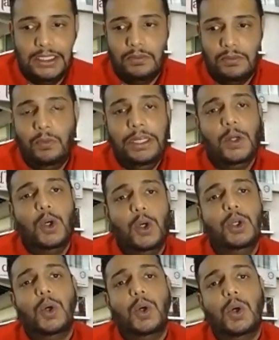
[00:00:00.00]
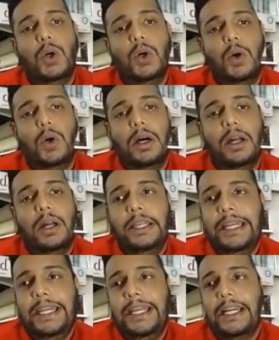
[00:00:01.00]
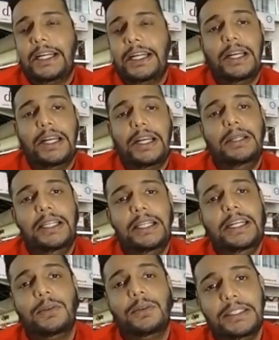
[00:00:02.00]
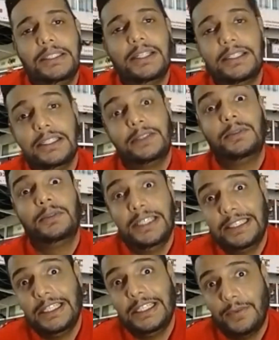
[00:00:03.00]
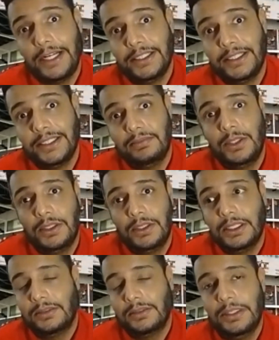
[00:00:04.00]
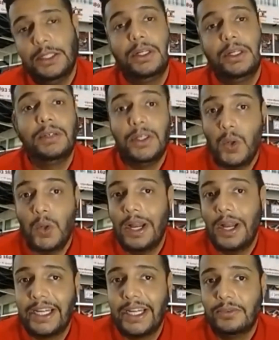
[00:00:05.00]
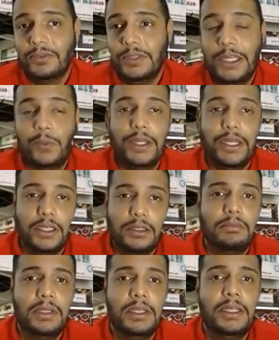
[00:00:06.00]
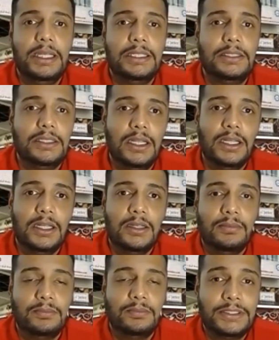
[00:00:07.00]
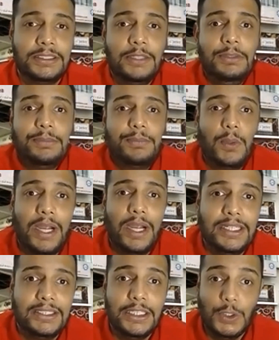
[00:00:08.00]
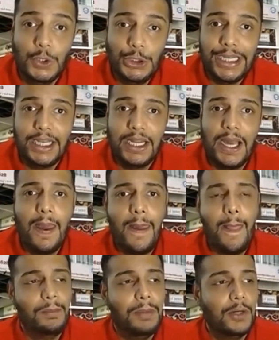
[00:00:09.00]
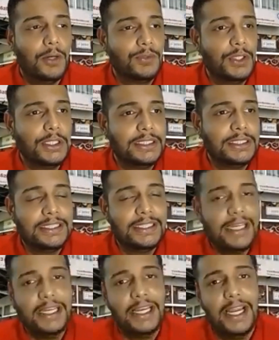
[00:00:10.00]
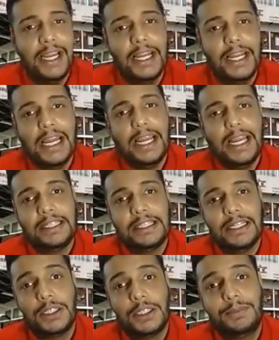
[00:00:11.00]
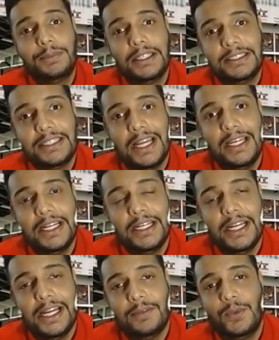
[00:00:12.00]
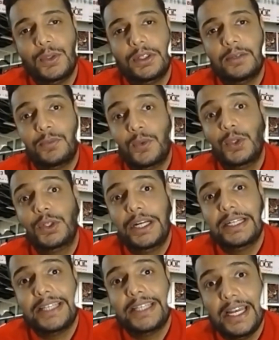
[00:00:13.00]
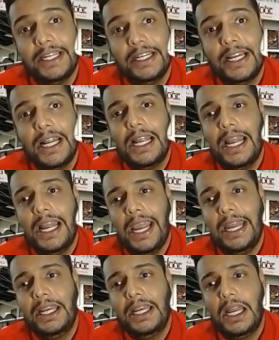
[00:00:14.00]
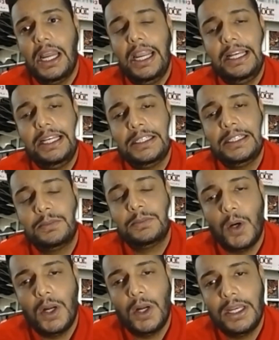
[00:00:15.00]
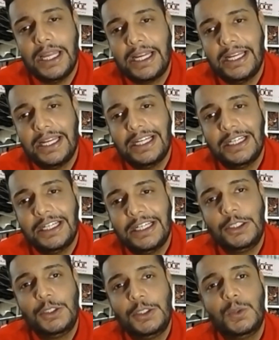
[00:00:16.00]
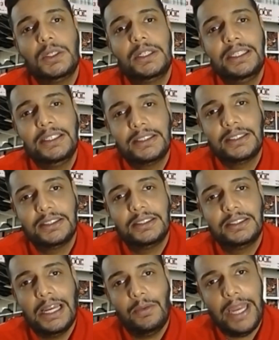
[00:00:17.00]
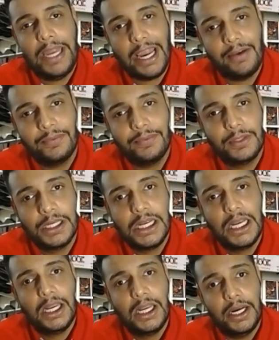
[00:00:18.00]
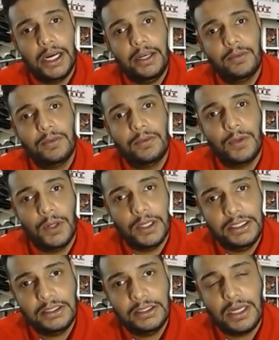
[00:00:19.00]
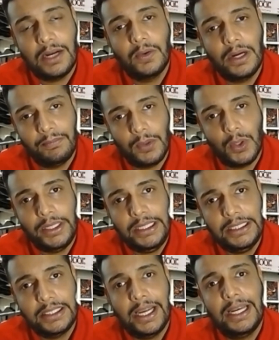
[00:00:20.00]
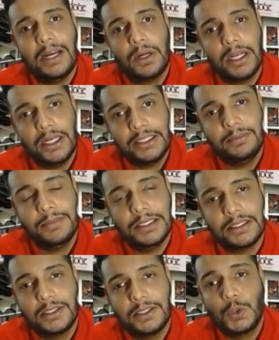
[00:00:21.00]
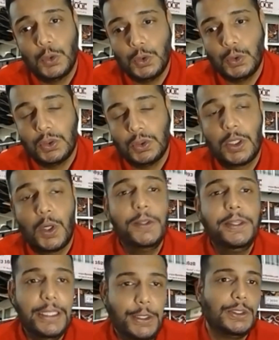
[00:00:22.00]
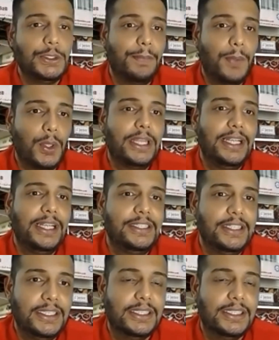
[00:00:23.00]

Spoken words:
we don't know the credibility of this disinfection, because we don't even know what kind of liquid these service providers are using. But of course, they say that it's a hospital standard and food grade standard, and it is more like an assurance that we have, right, for us, our employees, and our customers to continue supporting each other.